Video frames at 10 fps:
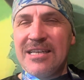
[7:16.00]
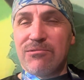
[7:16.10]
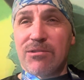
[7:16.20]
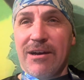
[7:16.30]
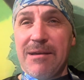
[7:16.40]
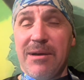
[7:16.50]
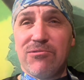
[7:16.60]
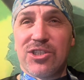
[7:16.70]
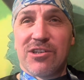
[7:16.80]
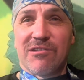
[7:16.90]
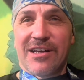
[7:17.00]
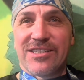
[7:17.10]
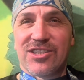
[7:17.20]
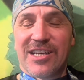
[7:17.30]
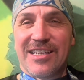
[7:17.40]
quite emotional
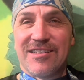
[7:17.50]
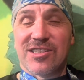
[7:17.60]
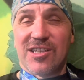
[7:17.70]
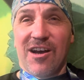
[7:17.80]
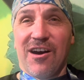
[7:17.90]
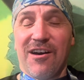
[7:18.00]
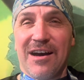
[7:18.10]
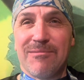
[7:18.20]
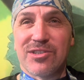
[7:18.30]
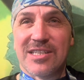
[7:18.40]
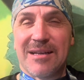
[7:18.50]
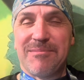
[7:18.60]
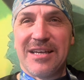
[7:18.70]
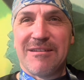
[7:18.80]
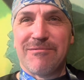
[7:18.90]
actually at the start, I must
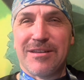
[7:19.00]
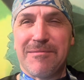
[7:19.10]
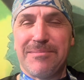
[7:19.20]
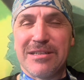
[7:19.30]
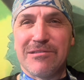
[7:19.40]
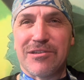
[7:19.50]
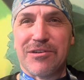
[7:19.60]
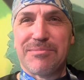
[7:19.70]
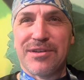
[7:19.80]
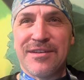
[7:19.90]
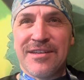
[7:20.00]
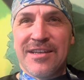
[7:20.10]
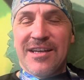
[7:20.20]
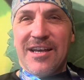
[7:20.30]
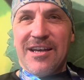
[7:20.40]
admit, when the build up.
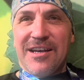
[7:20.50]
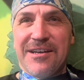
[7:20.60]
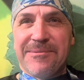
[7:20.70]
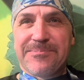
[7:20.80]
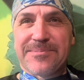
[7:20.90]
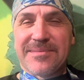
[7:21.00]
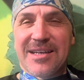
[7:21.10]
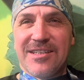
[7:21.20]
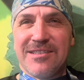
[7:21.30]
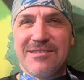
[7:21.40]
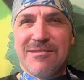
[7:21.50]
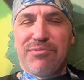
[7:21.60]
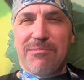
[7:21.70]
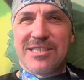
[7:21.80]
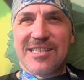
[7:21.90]
And you
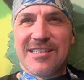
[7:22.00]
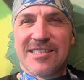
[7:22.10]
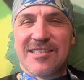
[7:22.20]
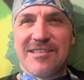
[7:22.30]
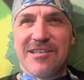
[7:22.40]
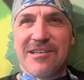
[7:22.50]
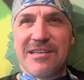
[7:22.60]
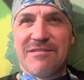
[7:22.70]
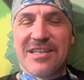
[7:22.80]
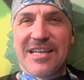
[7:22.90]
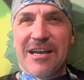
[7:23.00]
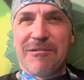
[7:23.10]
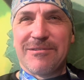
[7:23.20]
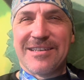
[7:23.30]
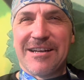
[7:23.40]
probably see this in the earlier
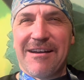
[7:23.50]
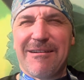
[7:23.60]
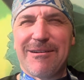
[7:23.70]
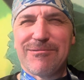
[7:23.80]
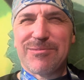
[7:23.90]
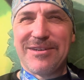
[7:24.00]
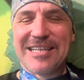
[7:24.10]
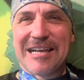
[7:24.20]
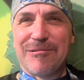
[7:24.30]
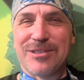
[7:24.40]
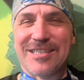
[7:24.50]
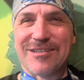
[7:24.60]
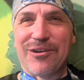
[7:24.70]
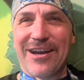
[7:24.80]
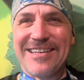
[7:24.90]
video, you know, I was pretty close to
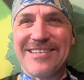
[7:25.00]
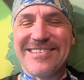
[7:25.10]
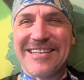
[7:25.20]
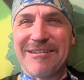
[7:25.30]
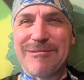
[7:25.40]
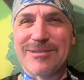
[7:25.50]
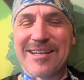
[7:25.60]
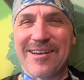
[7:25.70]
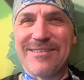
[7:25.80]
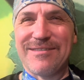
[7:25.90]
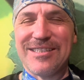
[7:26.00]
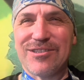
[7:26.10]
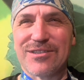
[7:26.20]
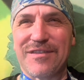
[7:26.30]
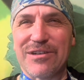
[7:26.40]
crying, you know, it was like, it
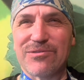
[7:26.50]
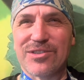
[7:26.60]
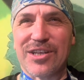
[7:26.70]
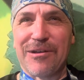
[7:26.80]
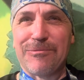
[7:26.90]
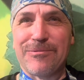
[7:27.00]
just felt so